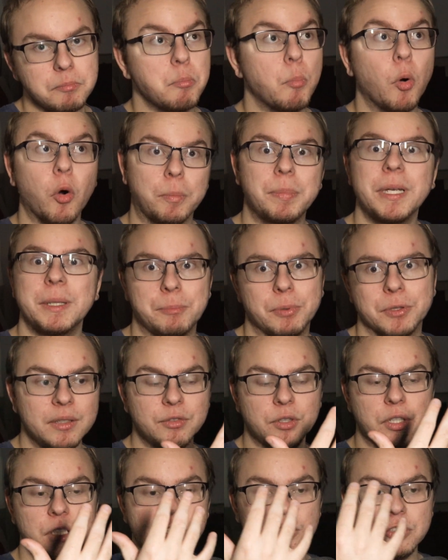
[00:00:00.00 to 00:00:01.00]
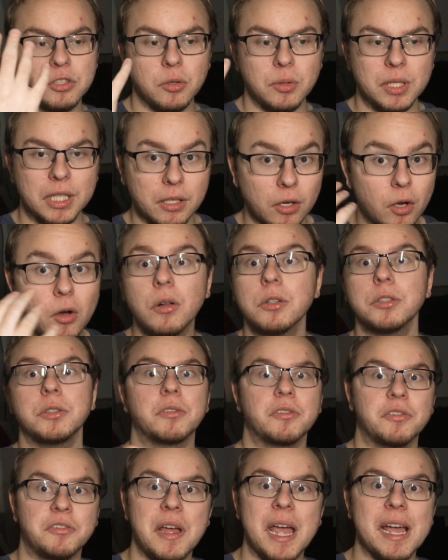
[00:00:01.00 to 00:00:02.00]
more people. If you're gonna show like all
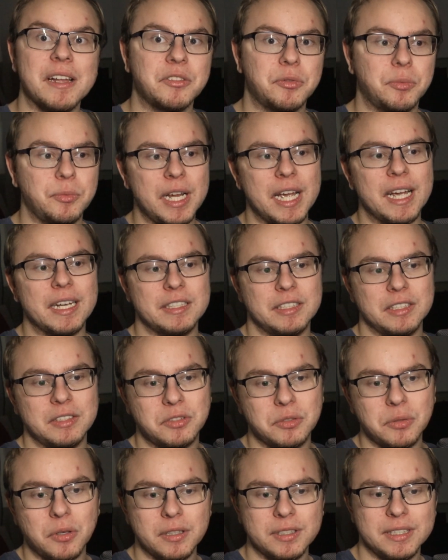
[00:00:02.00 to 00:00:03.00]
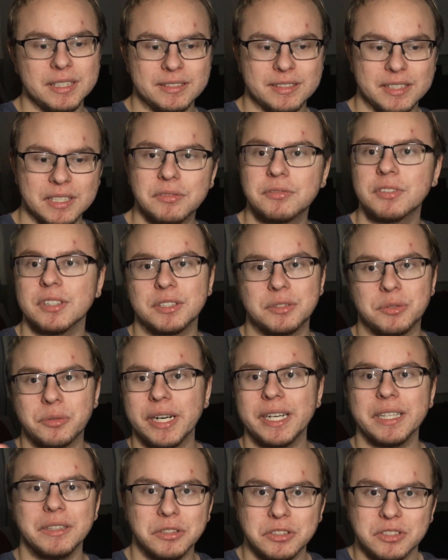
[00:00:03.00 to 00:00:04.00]
your fans reacting to all these different
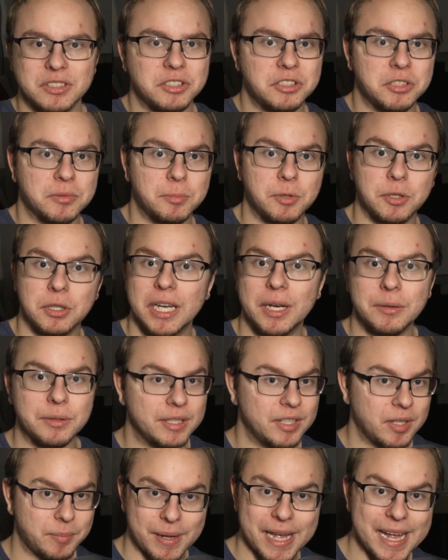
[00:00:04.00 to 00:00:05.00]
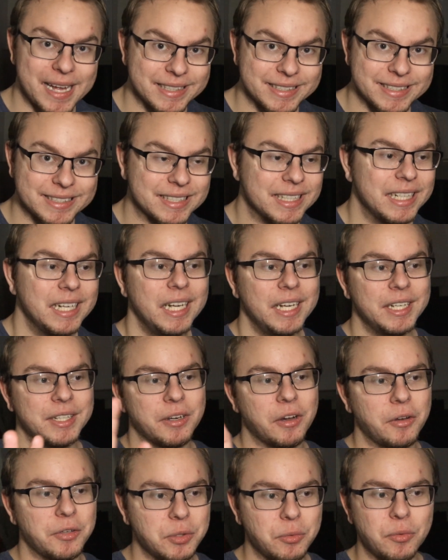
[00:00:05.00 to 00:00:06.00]
trailers that you put out in the past,
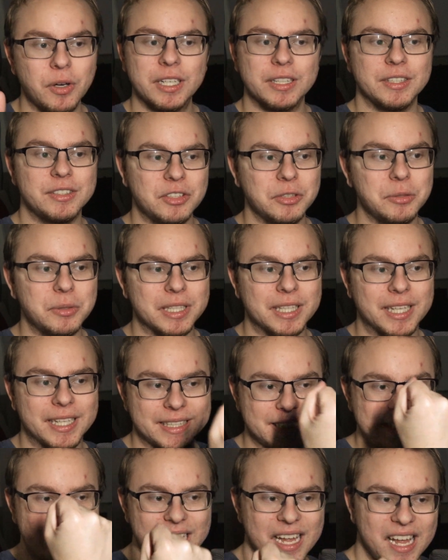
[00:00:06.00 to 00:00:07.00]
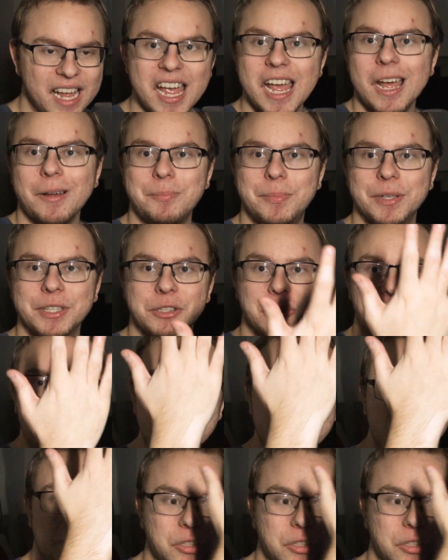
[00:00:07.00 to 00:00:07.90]
you know, you wanna do it like epic. You wanna